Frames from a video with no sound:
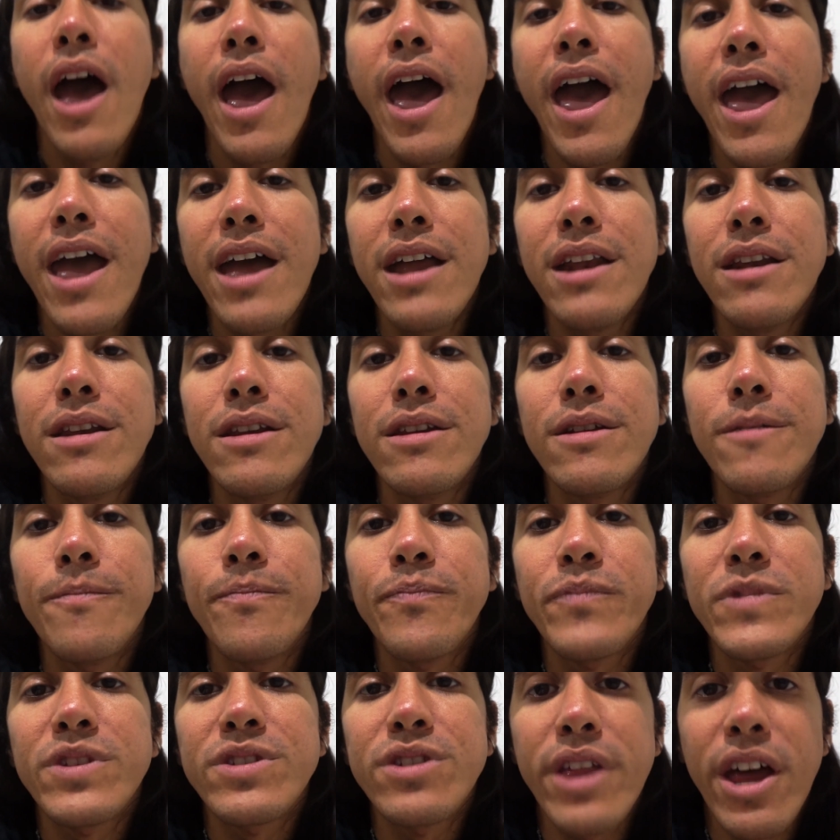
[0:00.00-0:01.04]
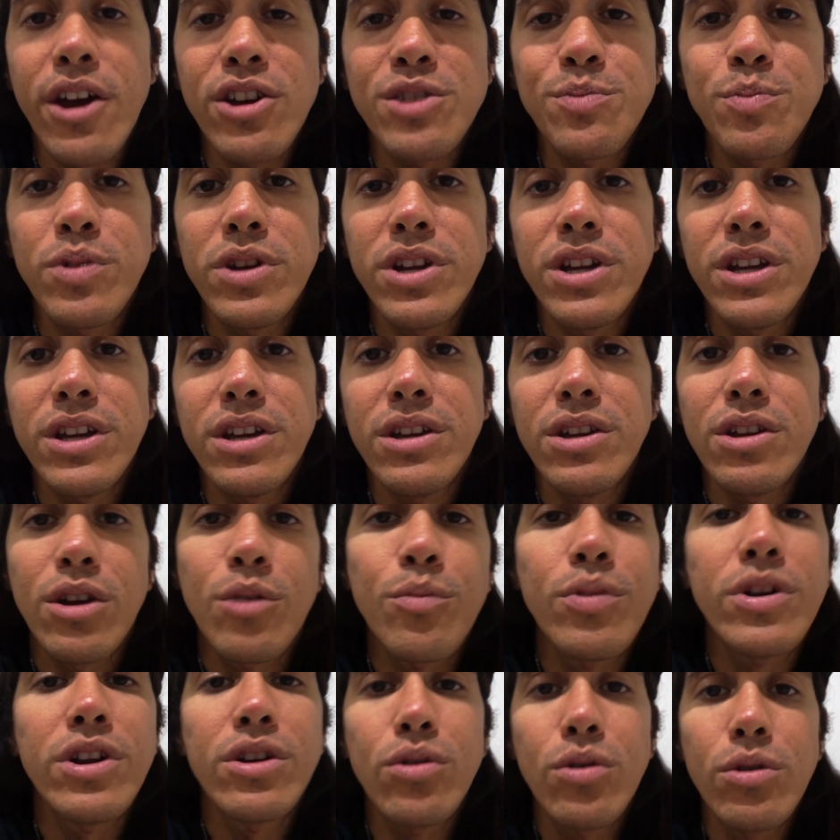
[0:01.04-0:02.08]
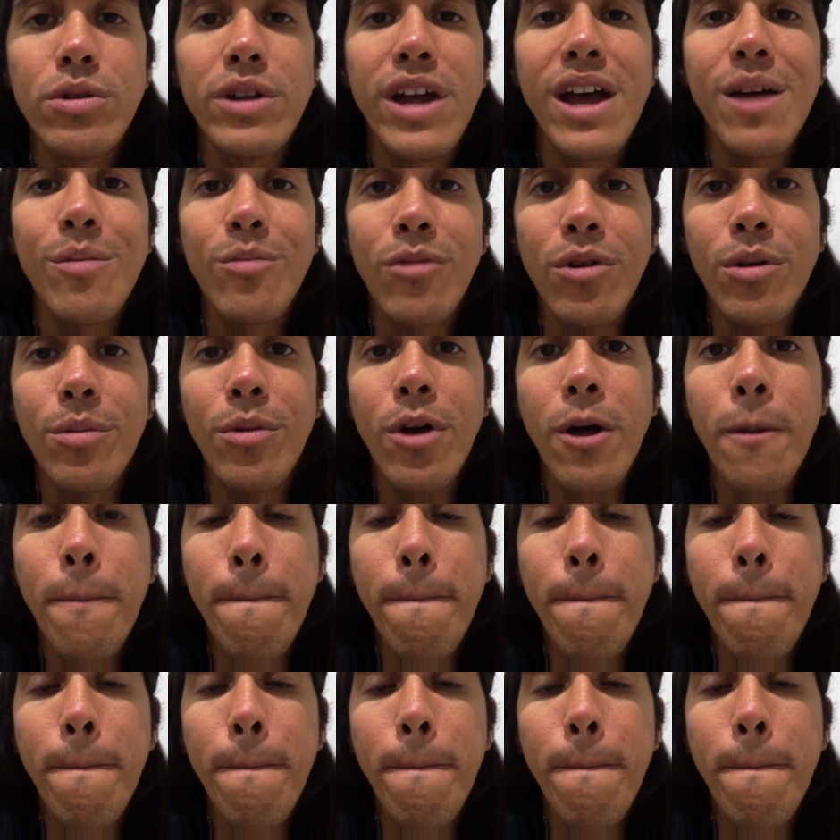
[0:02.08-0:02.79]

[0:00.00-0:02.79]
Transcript: And so that was pretty cool and admirable.